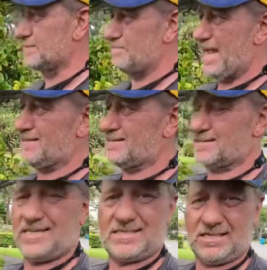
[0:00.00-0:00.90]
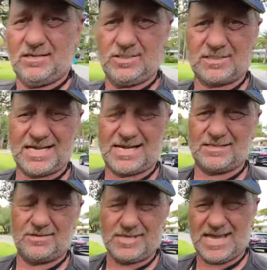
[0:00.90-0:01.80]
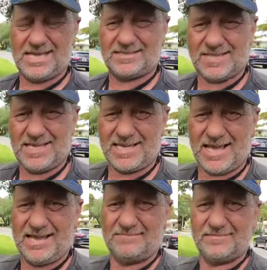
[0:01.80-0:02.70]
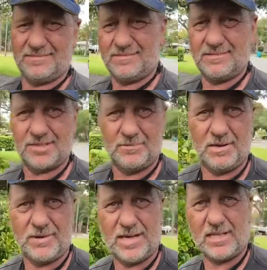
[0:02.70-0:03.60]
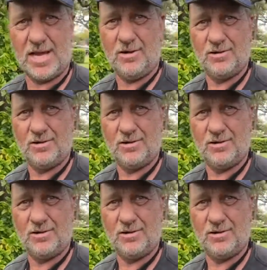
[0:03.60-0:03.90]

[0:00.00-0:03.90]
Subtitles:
Basically still just got to do the AC yet, and she'll be ready to go.